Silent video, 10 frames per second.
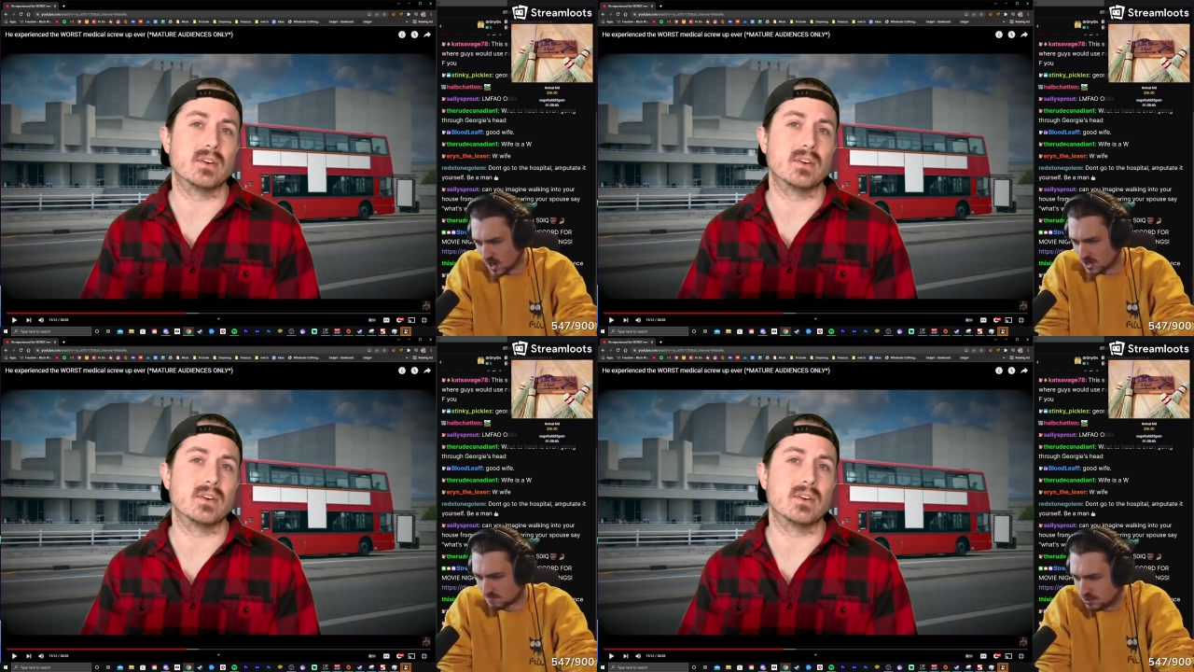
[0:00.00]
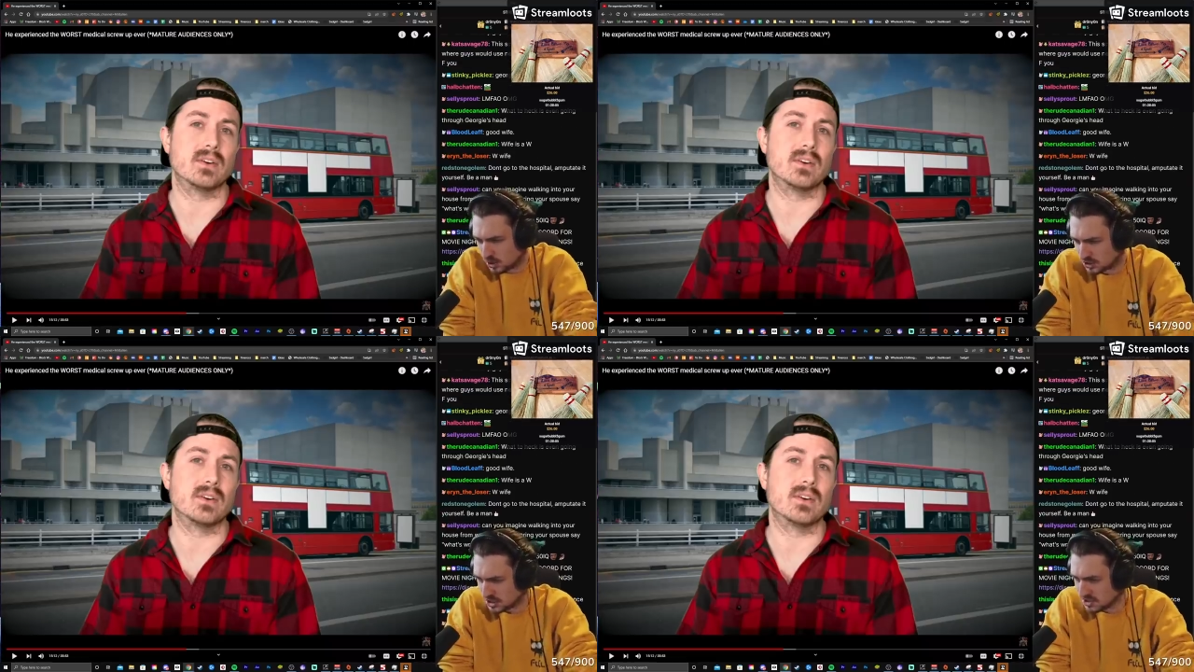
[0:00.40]
Speaker 1: I ain't a
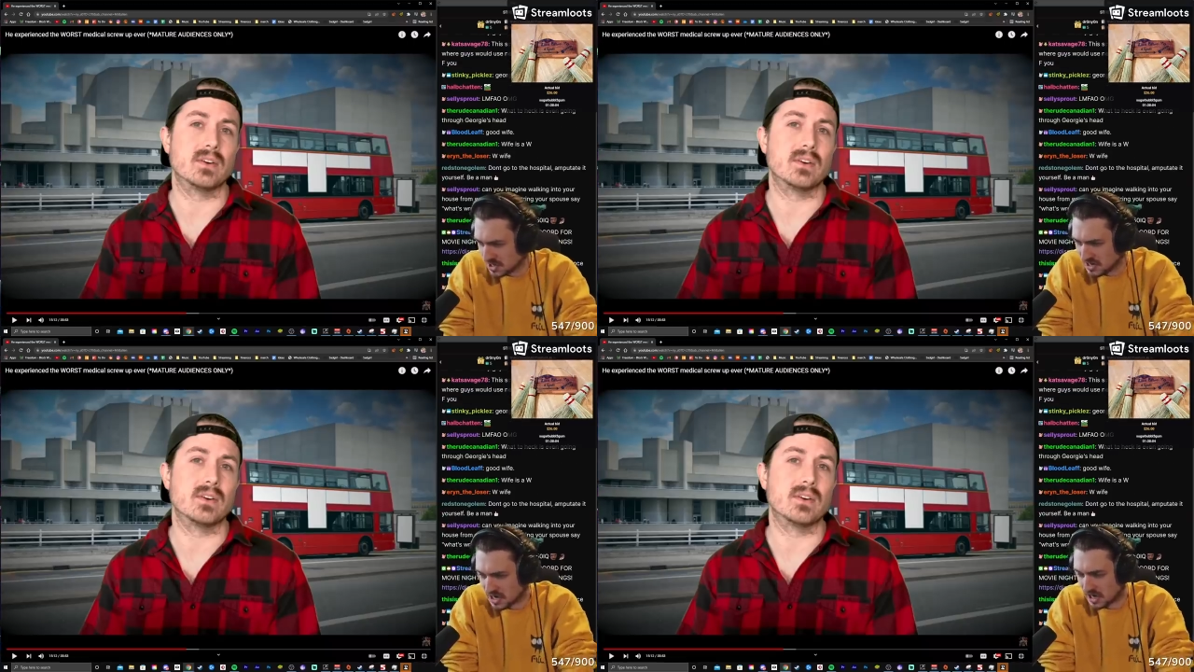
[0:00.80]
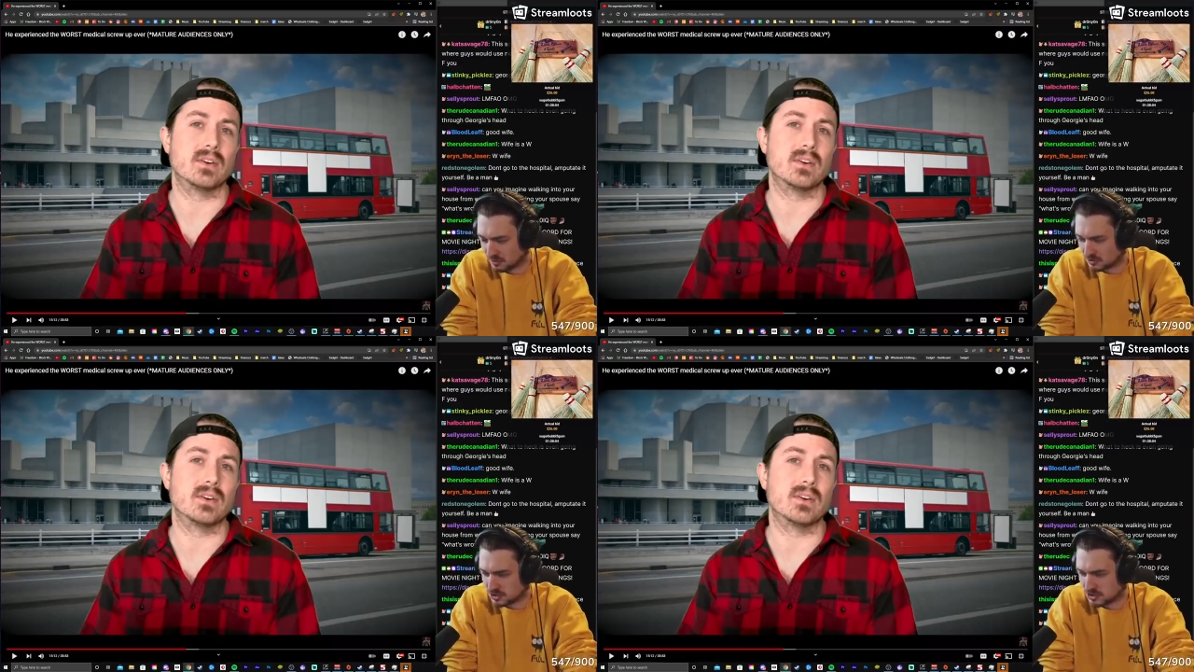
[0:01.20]
pussy. I can
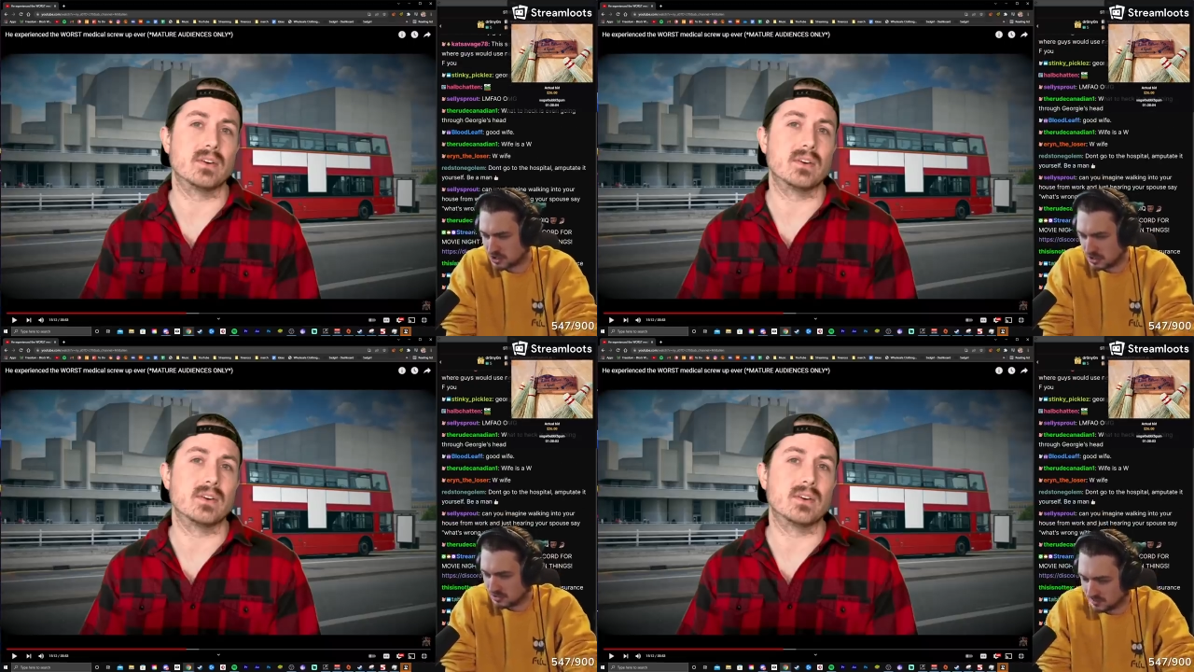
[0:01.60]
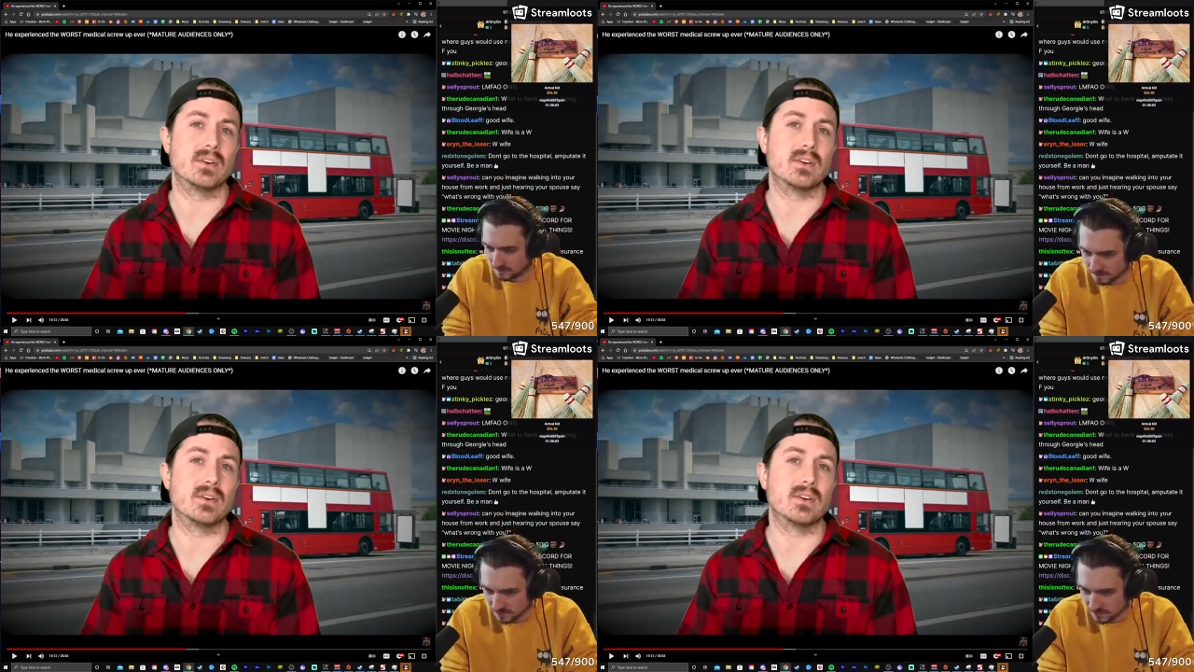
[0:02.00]
handle this shit.